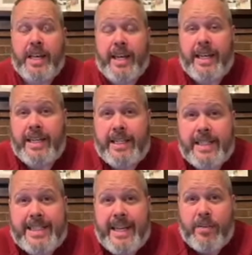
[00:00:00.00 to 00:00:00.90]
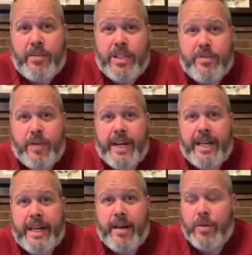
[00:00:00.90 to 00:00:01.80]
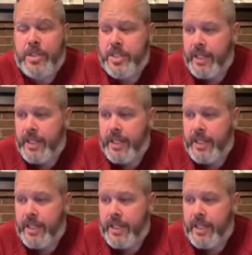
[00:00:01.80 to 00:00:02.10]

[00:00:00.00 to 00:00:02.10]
had sat through this for 8 hours,